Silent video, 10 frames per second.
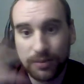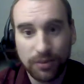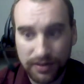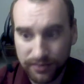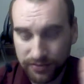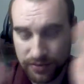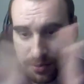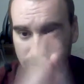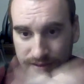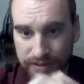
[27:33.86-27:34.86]
we'll have a few
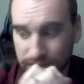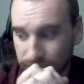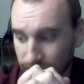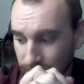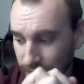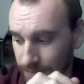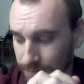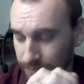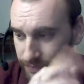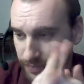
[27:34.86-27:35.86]
others.
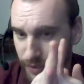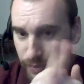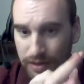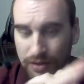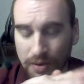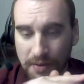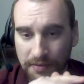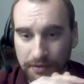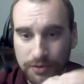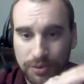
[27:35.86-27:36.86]
We're going to go over,
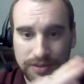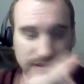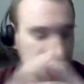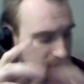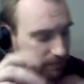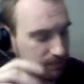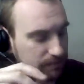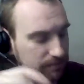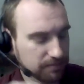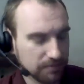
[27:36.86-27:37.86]
of course,
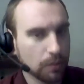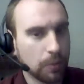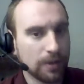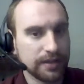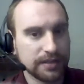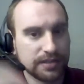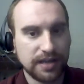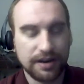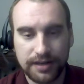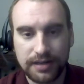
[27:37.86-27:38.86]
what is
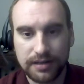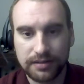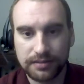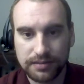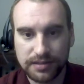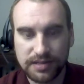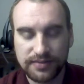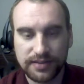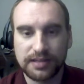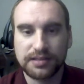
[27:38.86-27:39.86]
scary in Stephen
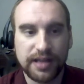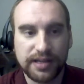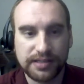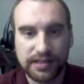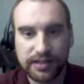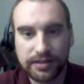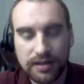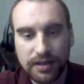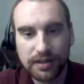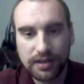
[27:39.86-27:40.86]
King's essay
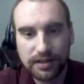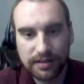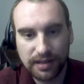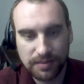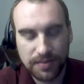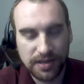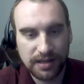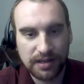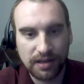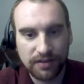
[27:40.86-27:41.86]
at the
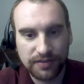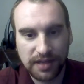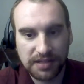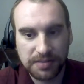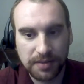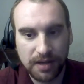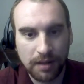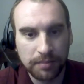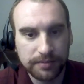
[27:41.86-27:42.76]
beginning of Danse Macabre.